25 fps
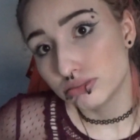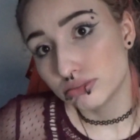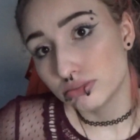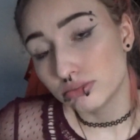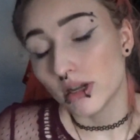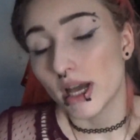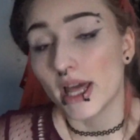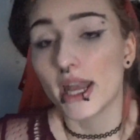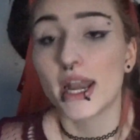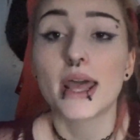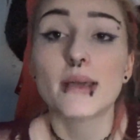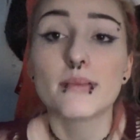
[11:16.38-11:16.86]

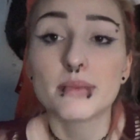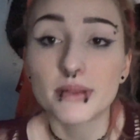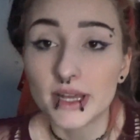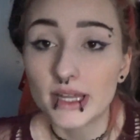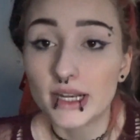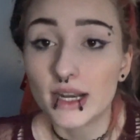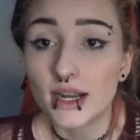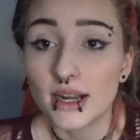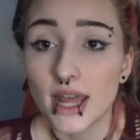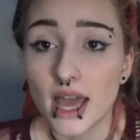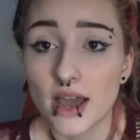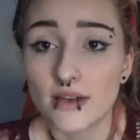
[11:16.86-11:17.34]
And I plan
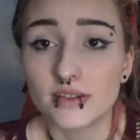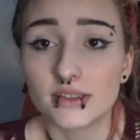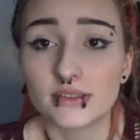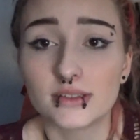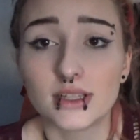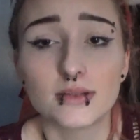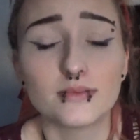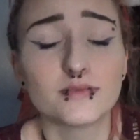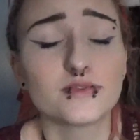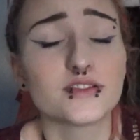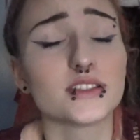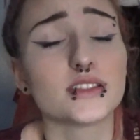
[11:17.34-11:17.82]
on having
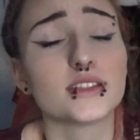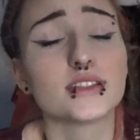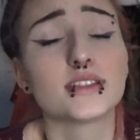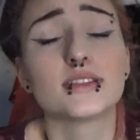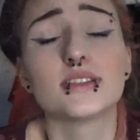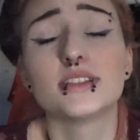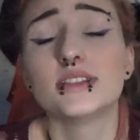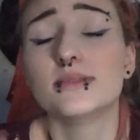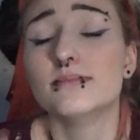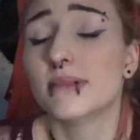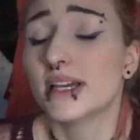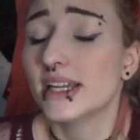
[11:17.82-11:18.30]
them for
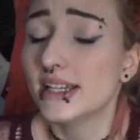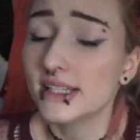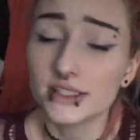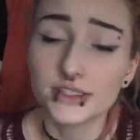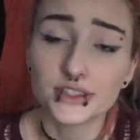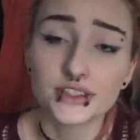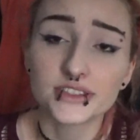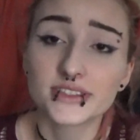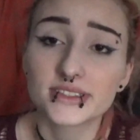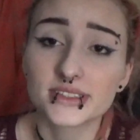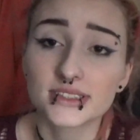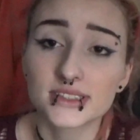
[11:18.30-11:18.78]
many
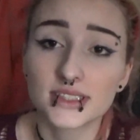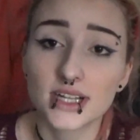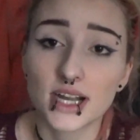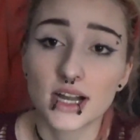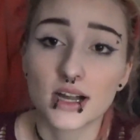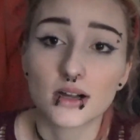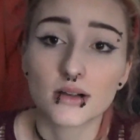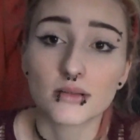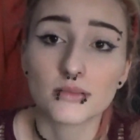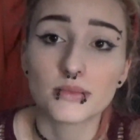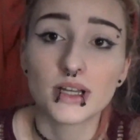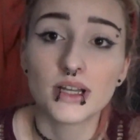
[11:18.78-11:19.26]
years to
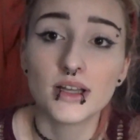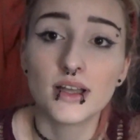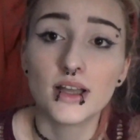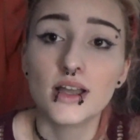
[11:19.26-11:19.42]
come.